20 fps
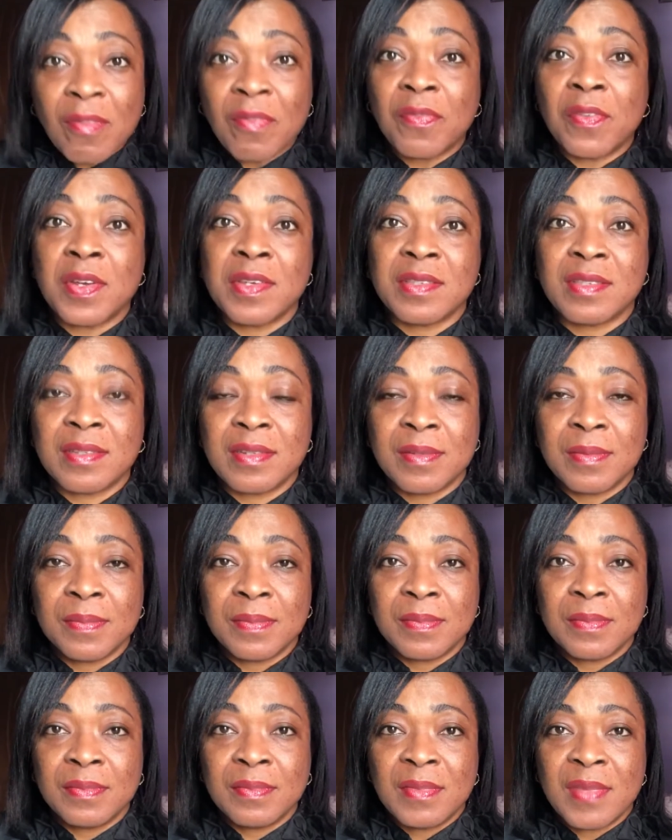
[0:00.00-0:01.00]
first.
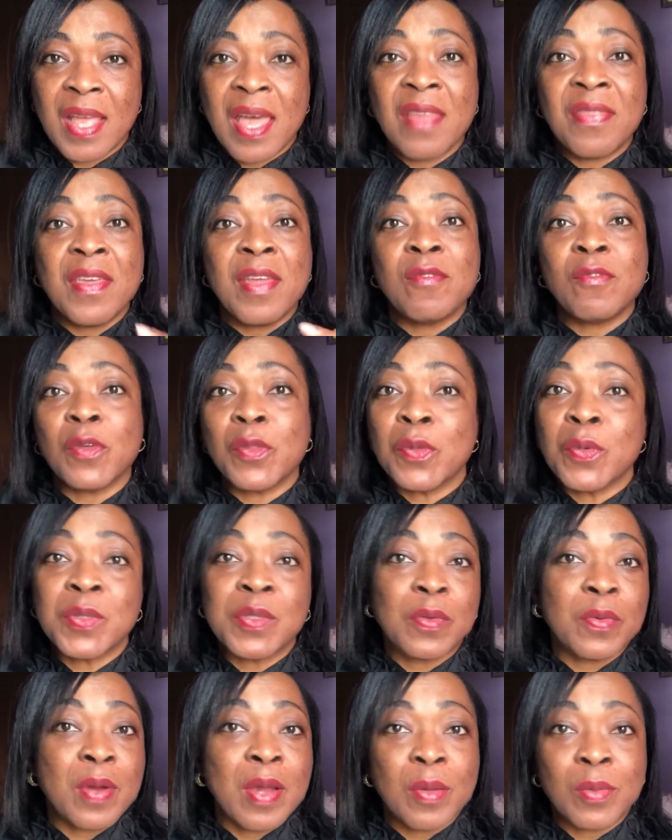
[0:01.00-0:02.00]
And then for those
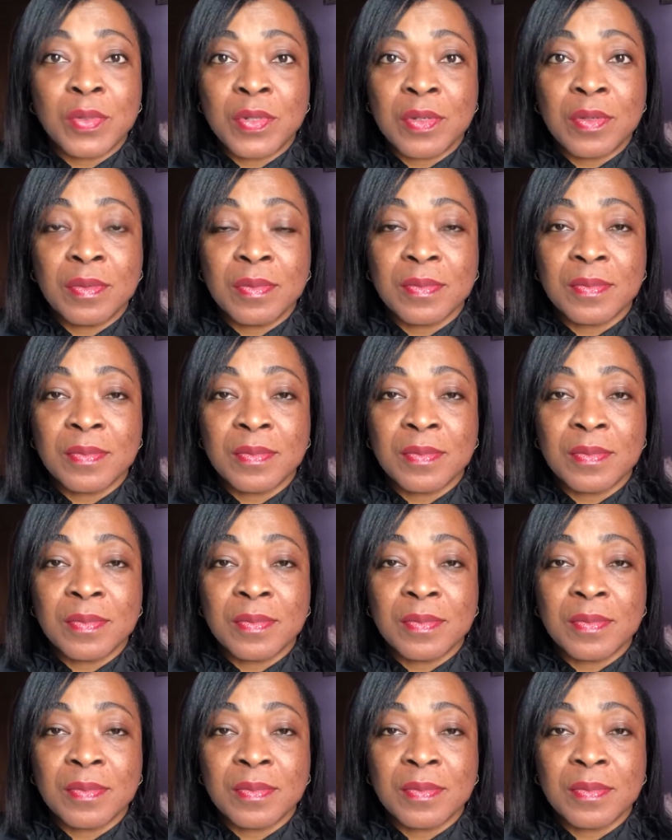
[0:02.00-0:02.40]
around you.